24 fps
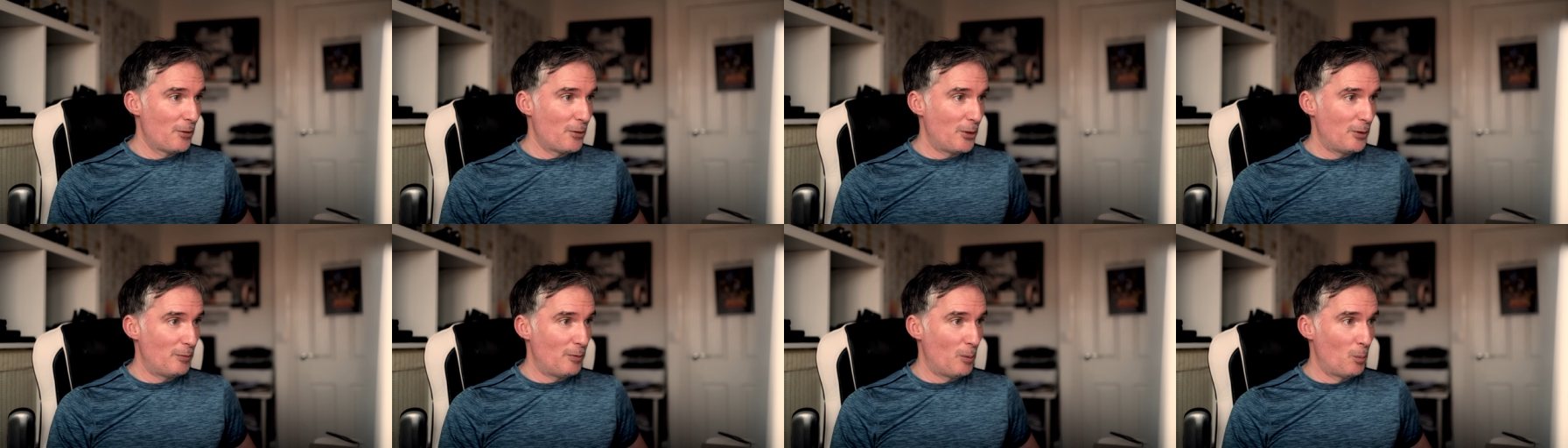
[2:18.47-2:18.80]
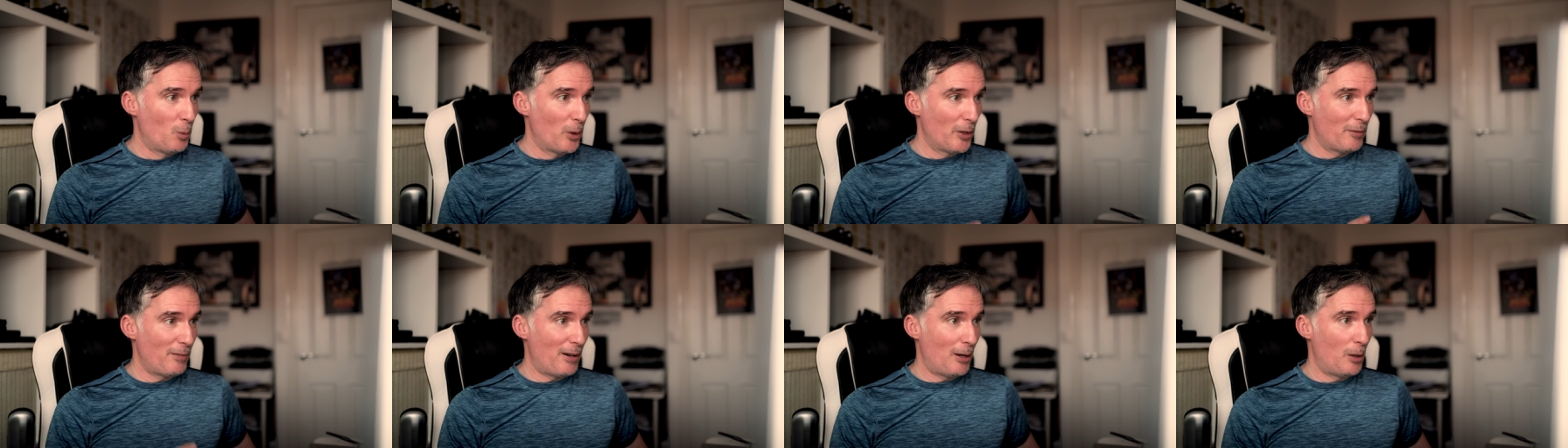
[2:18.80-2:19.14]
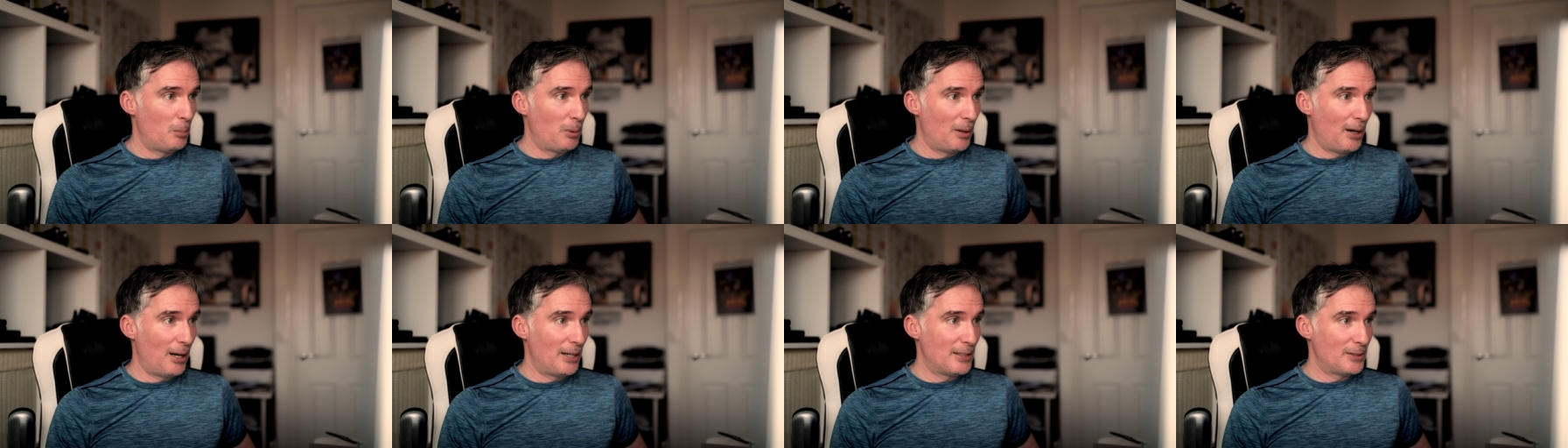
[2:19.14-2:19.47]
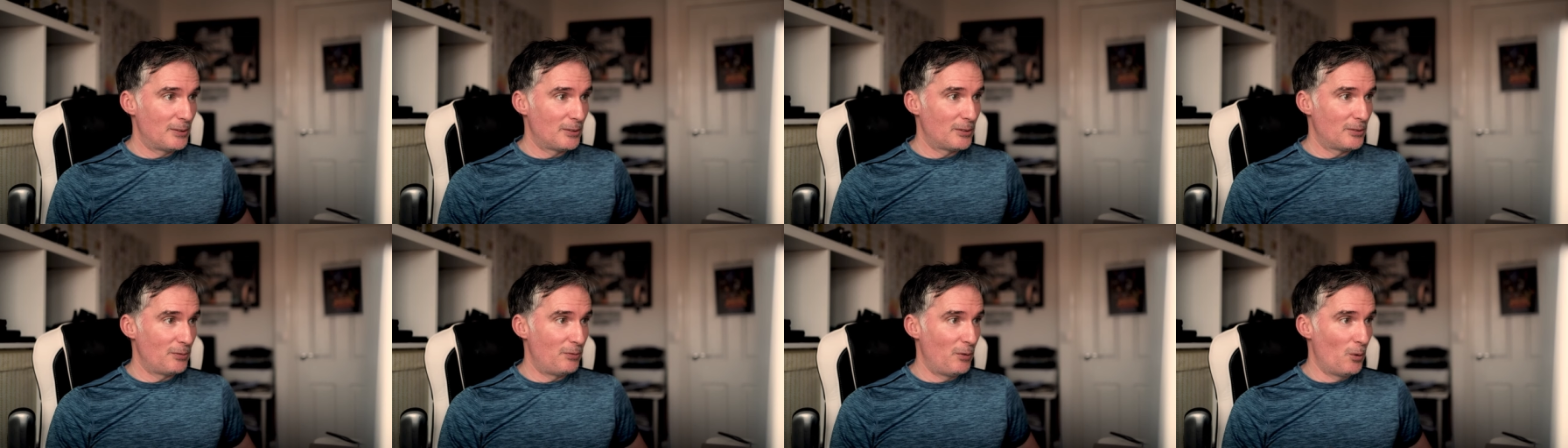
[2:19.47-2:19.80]
through from one of our
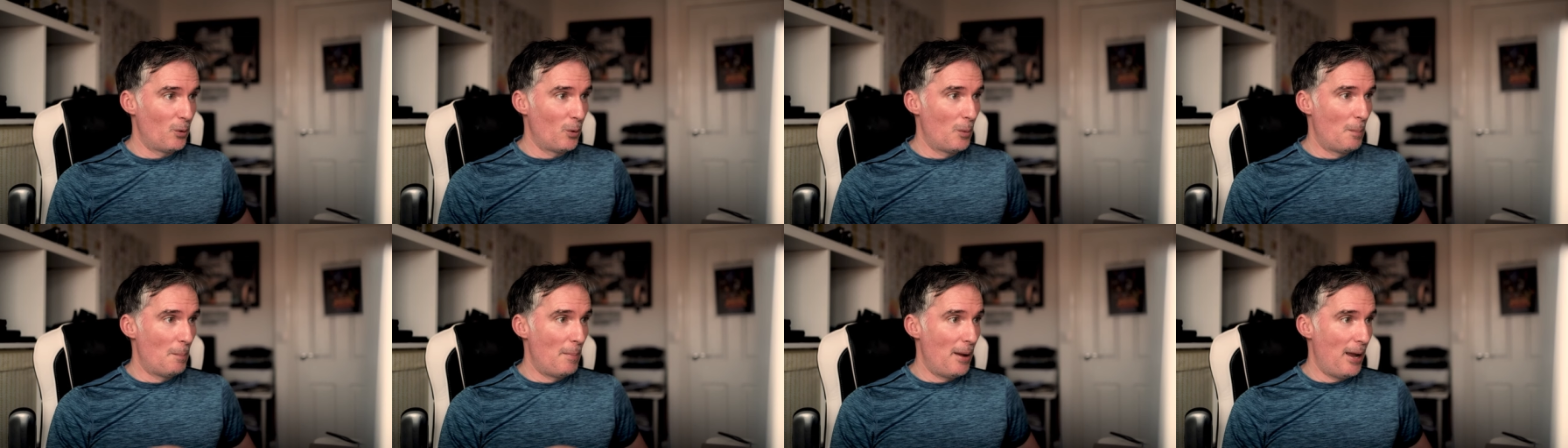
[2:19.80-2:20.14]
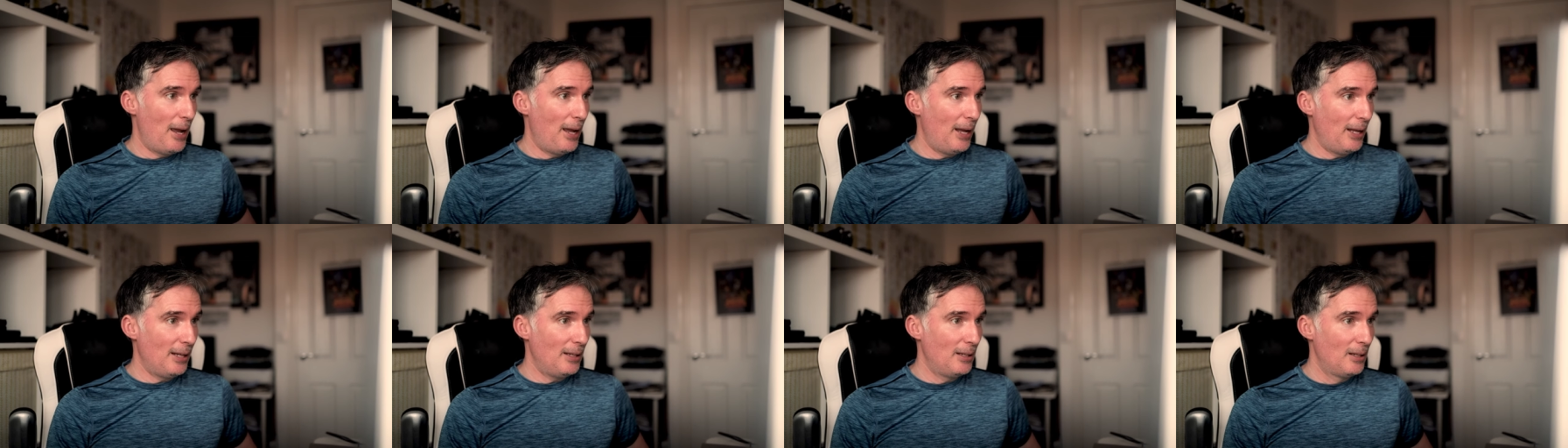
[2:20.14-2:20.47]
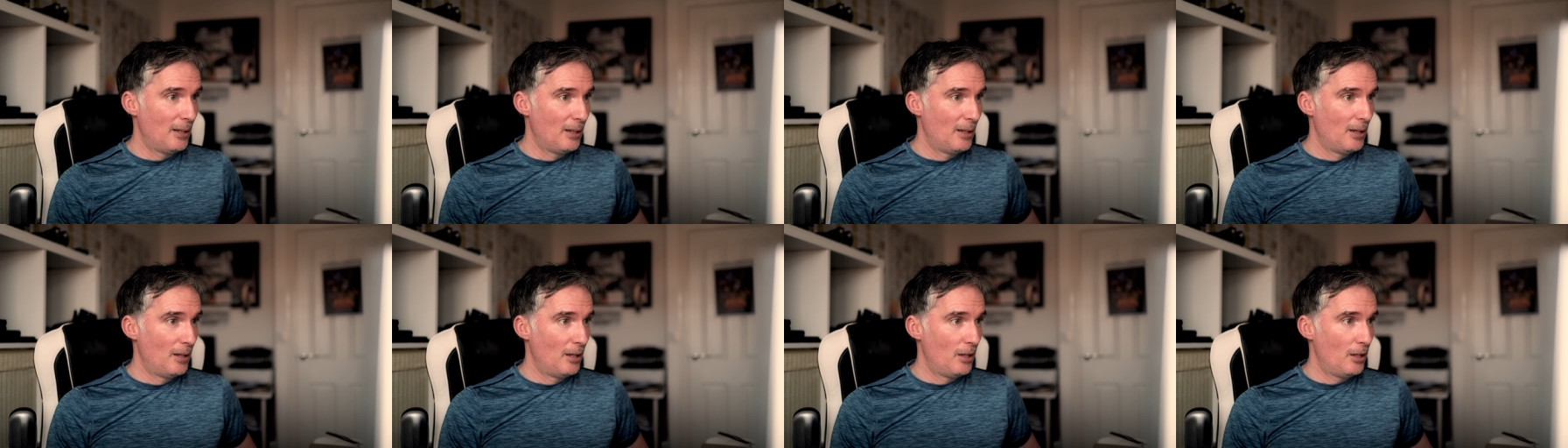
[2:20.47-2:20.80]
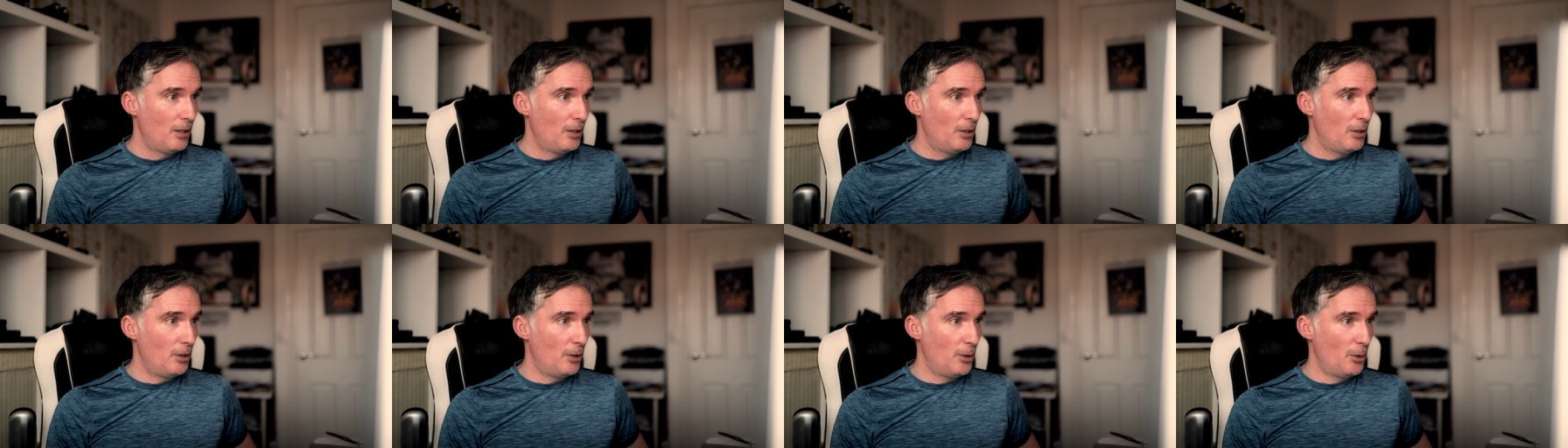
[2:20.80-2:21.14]
brides for May,
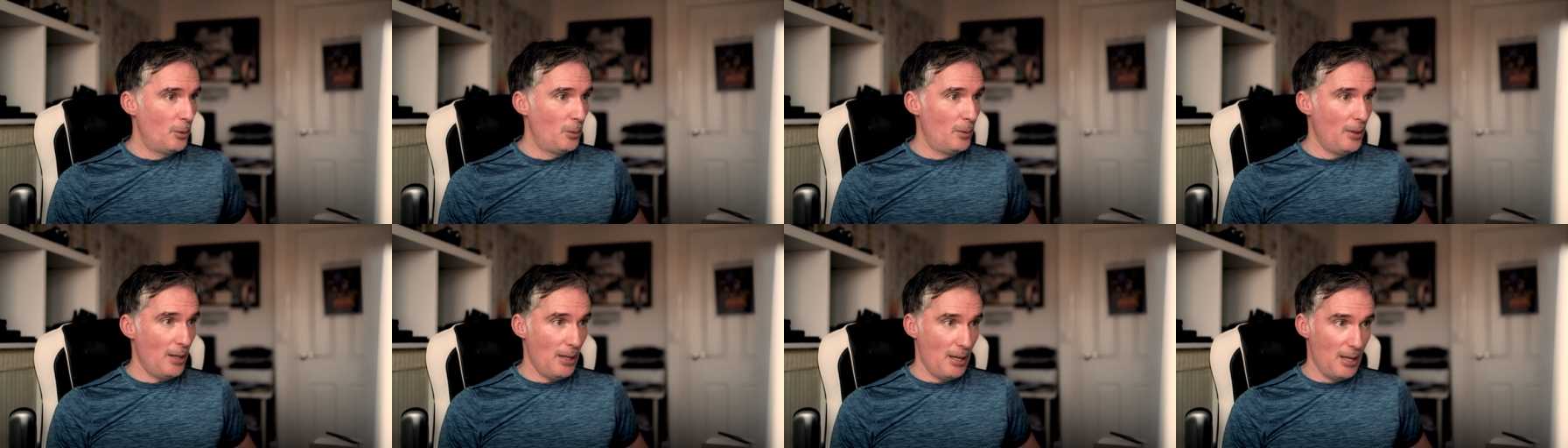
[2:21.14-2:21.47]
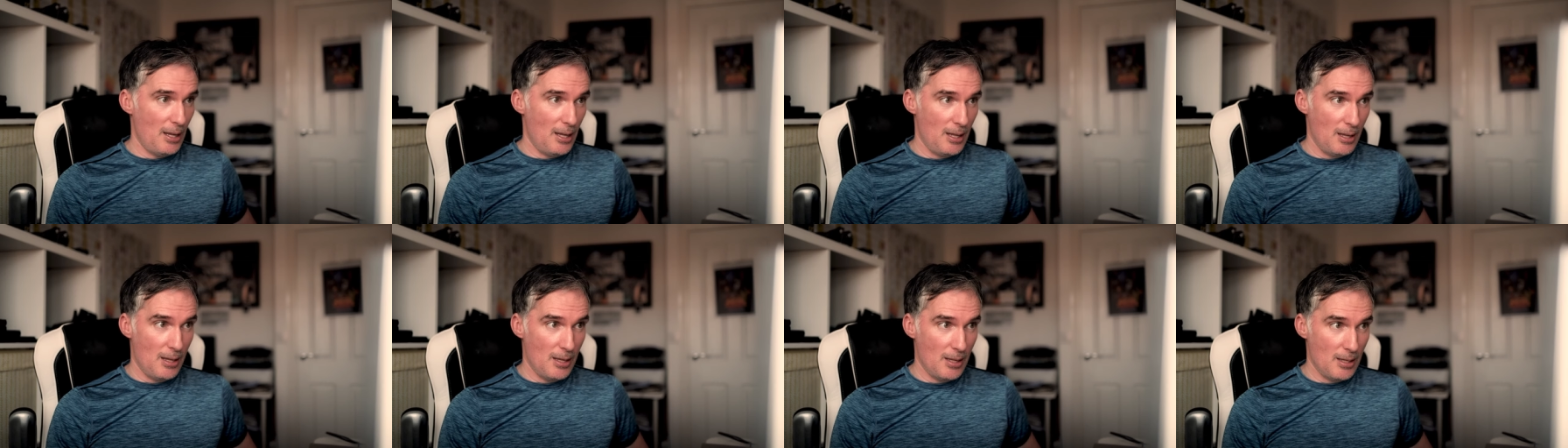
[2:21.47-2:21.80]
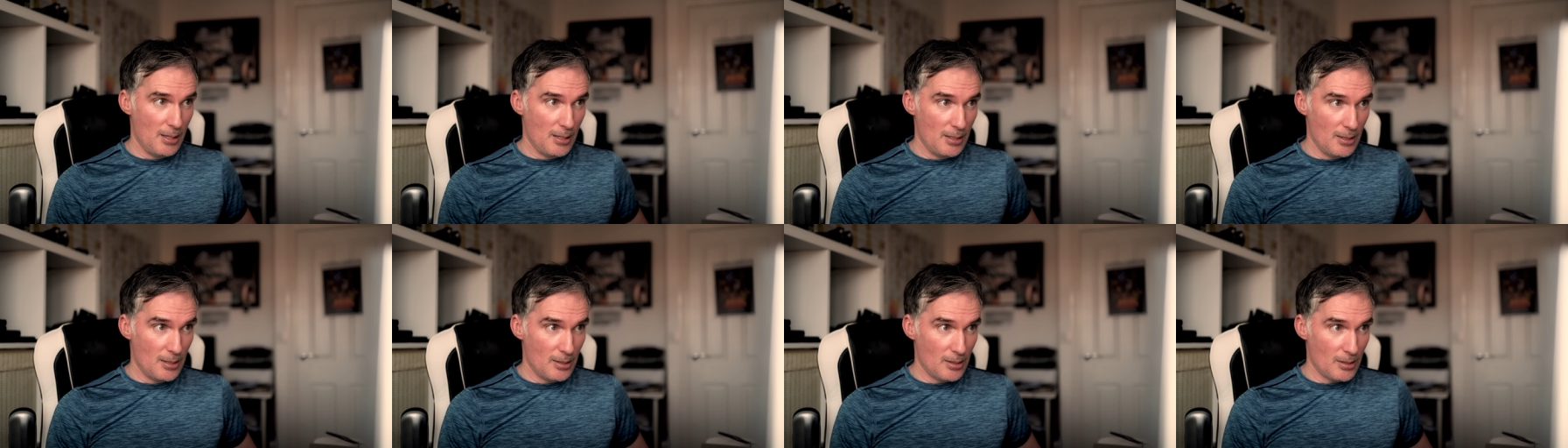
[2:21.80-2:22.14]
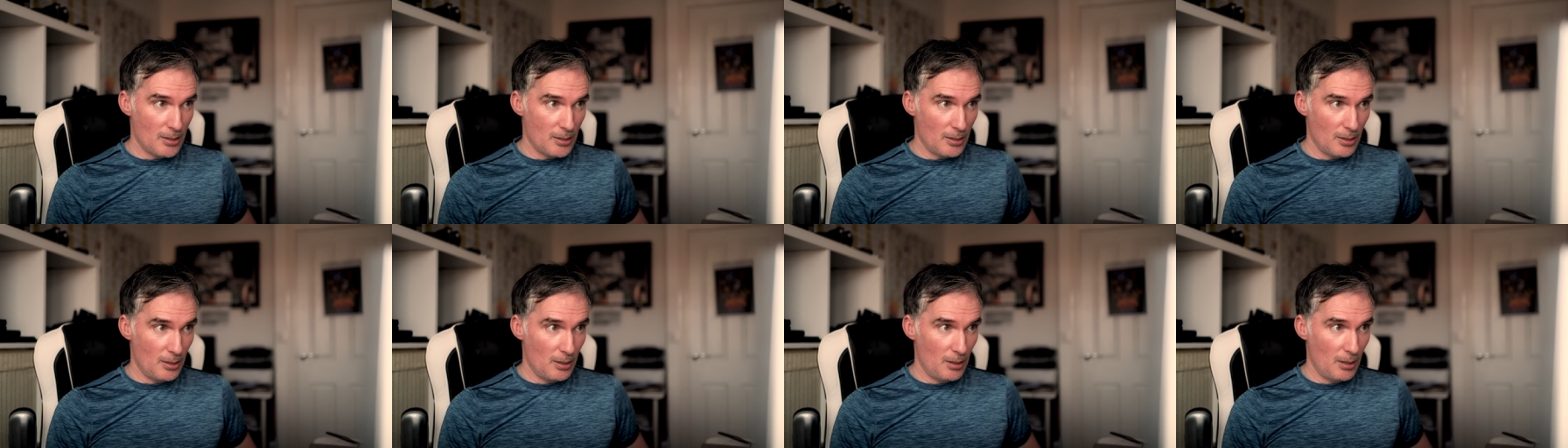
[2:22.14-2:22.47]
who
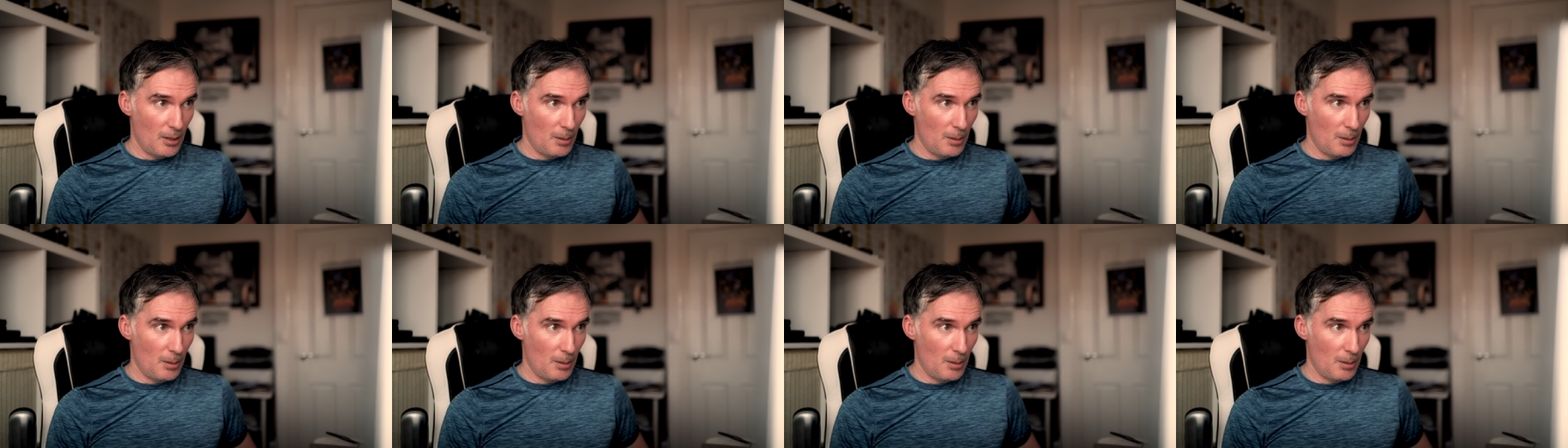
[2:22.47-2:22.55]
is